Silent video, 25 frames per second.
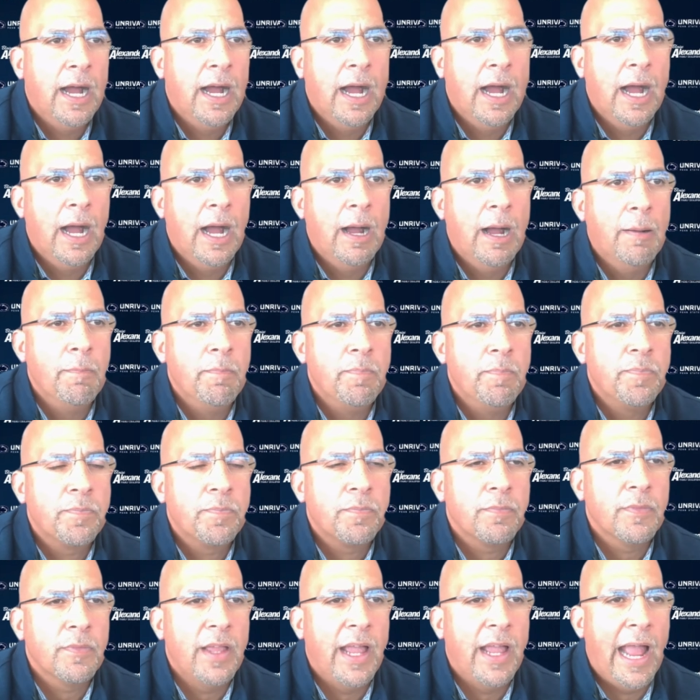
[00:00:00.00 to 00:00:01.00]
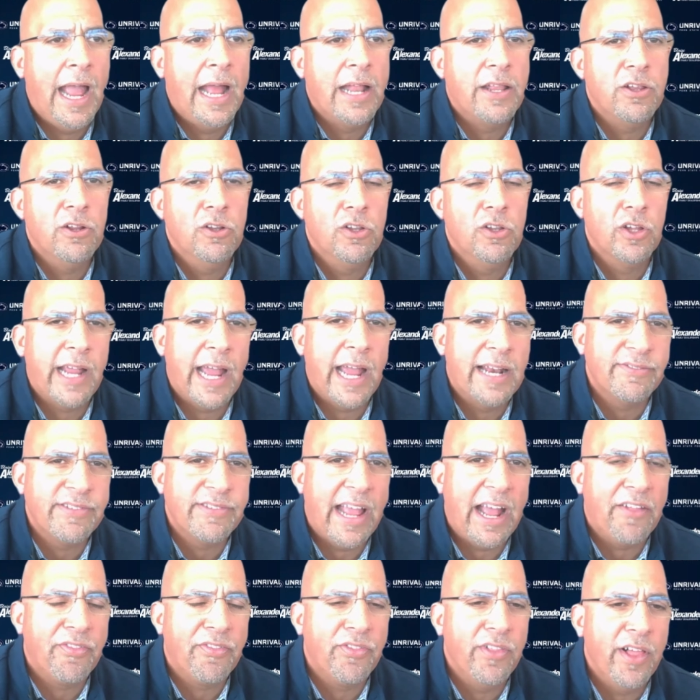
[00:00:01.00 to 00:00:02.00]
And you look at
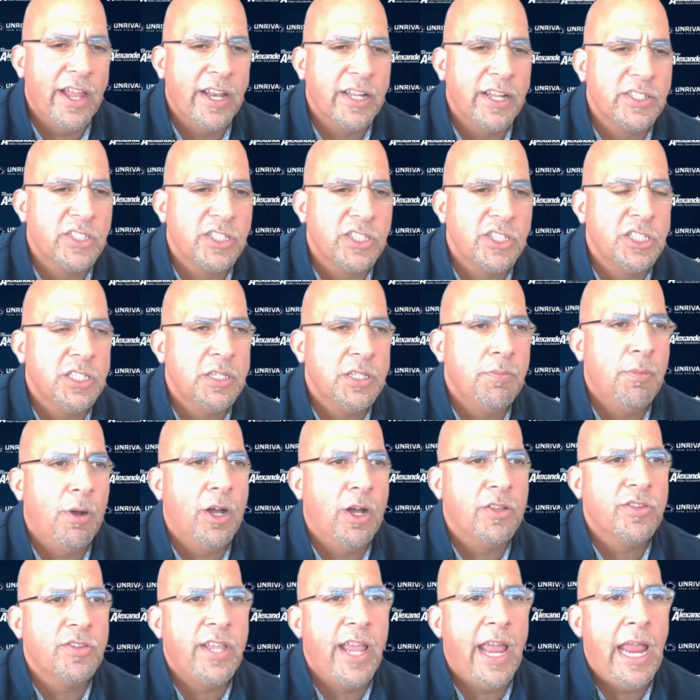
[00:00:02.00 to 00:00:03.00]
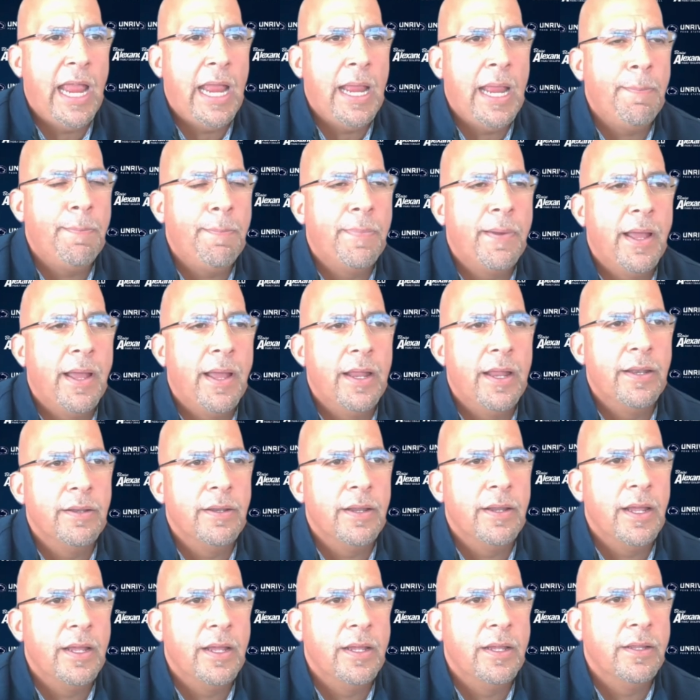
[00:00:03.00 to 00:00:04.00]
his athleticism on tape
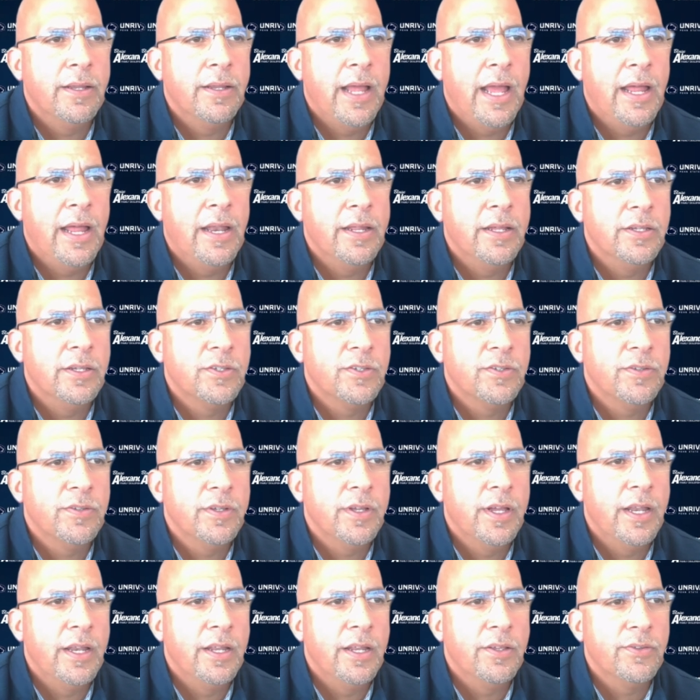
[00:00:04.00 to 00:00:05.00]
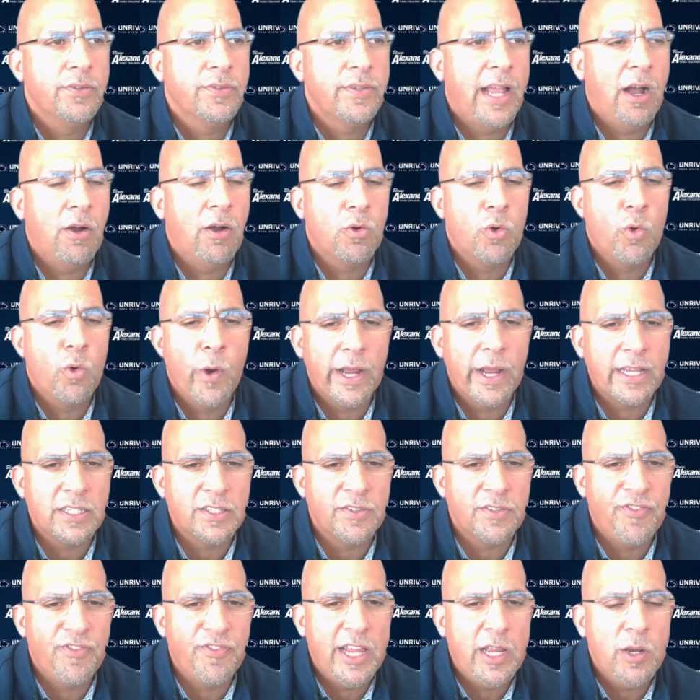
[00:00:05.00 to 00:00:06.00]
and his how quick
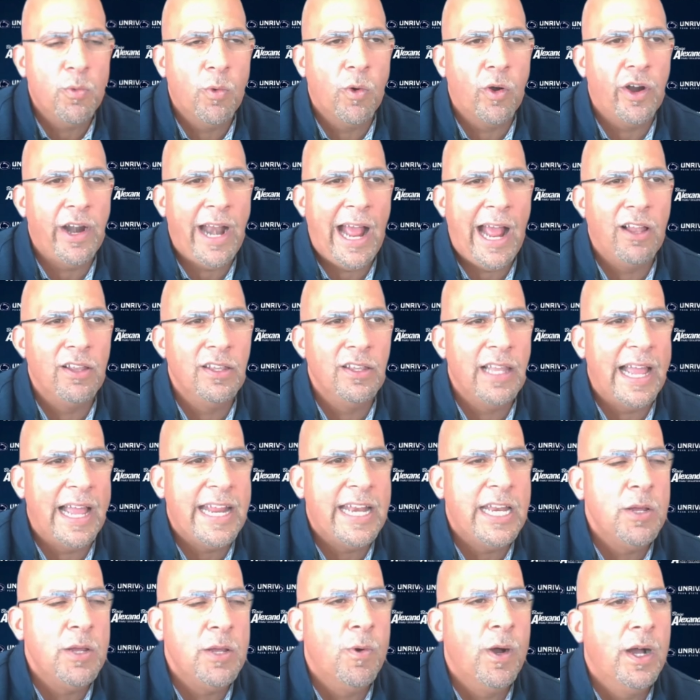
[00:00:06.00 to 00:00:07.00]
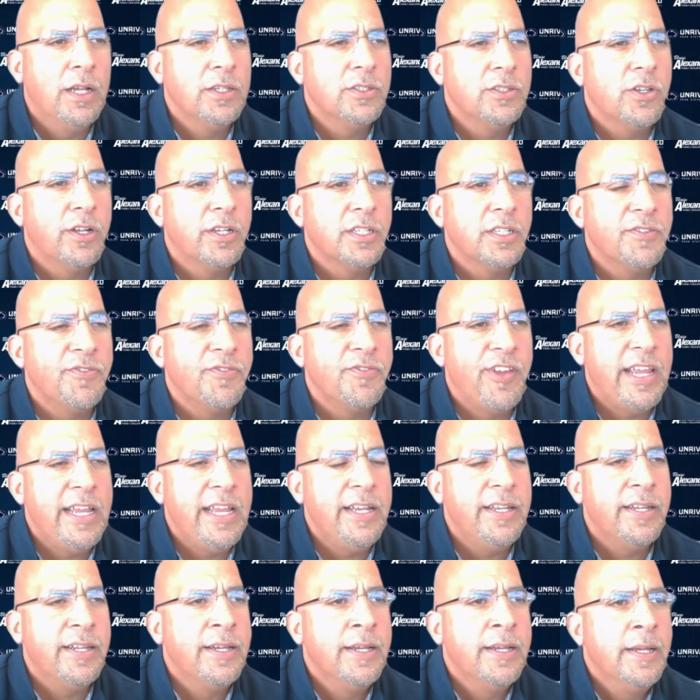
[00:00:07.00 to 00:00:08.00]
his feet were and how light he was on his
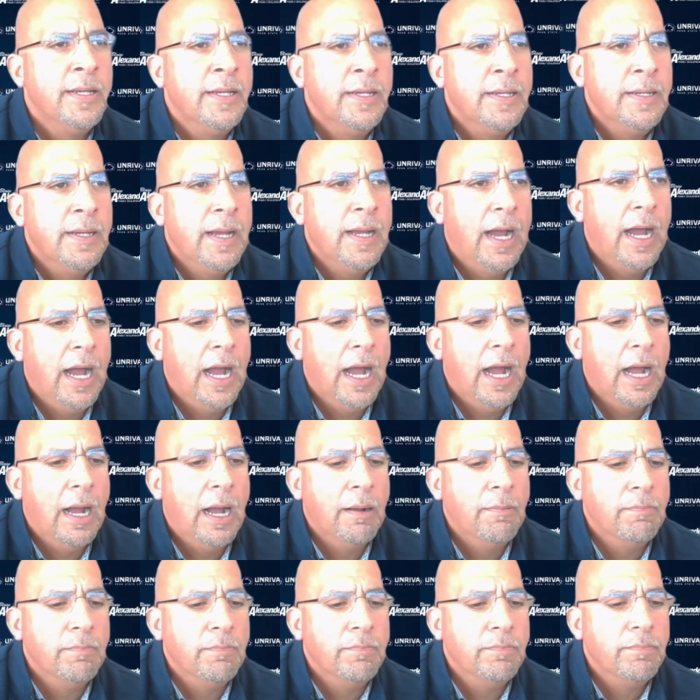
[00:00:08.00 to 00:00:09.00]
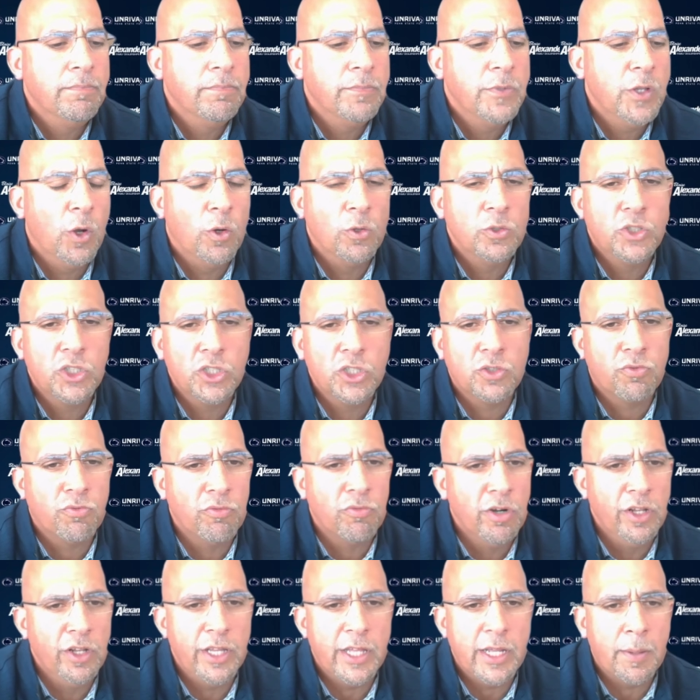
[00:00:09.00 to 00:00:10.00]
feet. You know, just
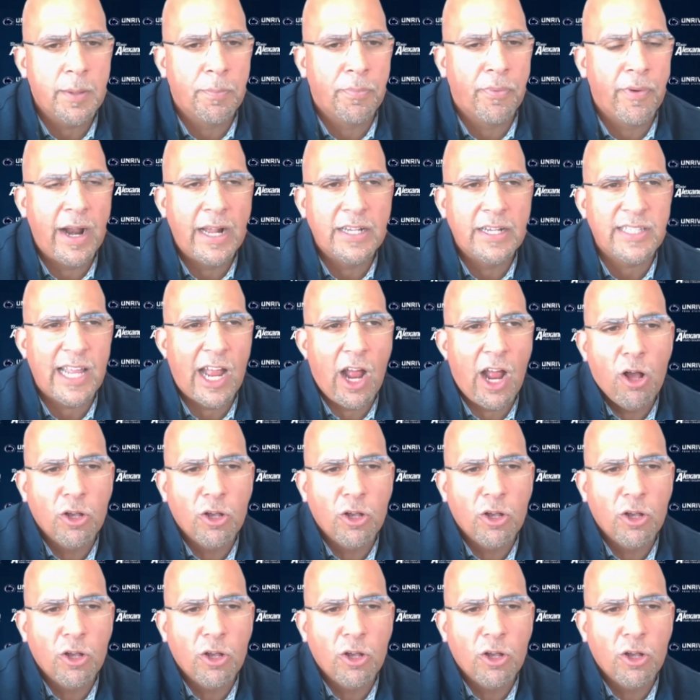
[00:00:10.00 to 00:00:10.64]
really impressed.